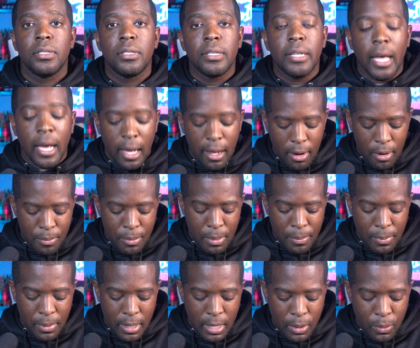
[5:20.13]
Now I
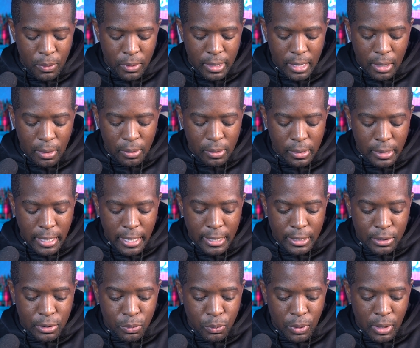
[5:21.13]
remember he went out
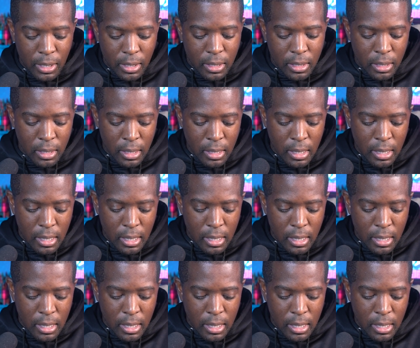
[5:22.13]
last week.